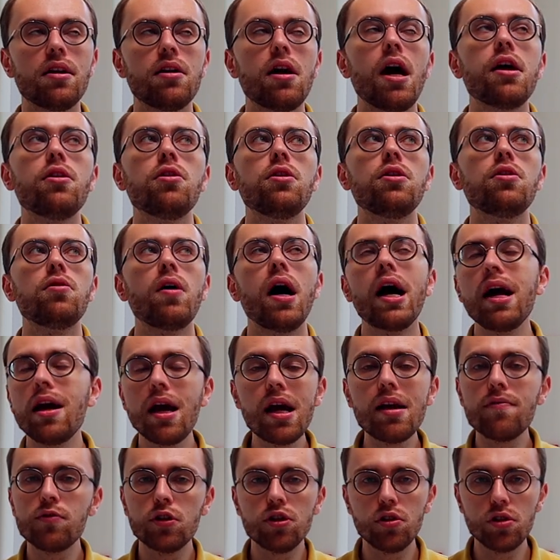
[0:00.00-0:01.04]
I don't know, I
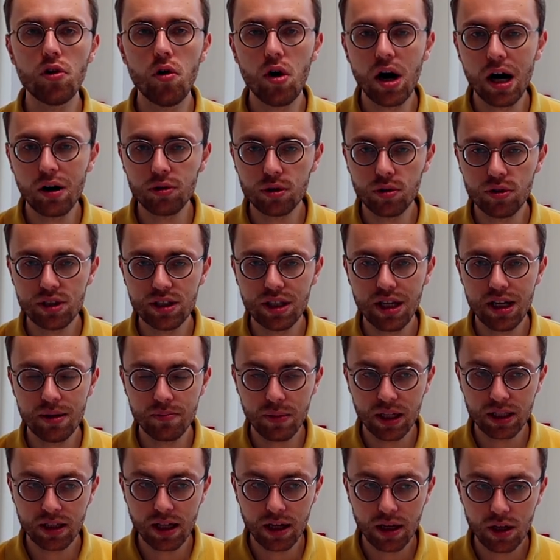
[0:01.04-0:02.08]
even don't know how to say it,
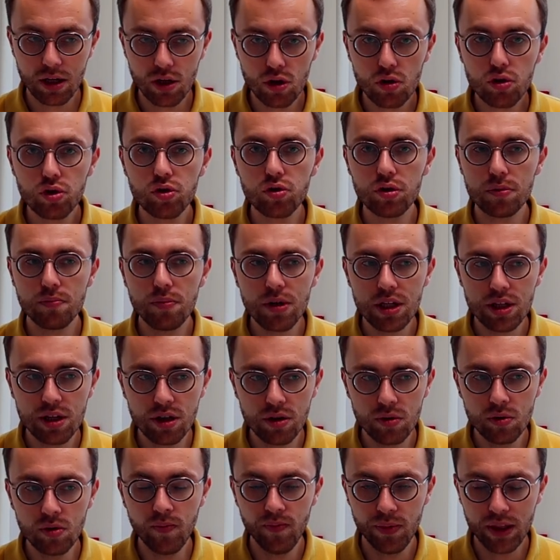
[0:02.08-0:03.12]
but like, you should be
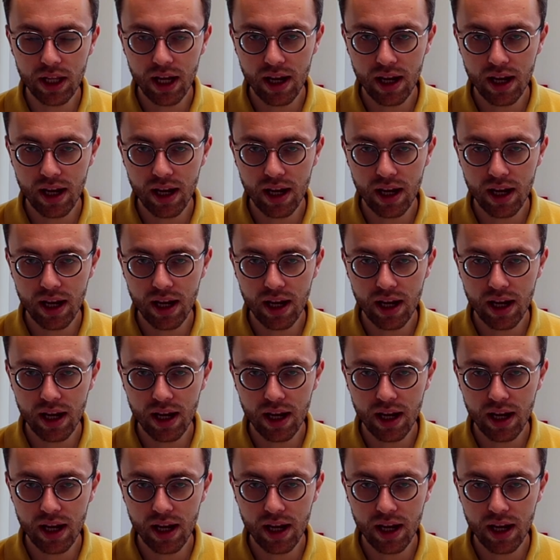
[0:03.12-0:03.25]
you.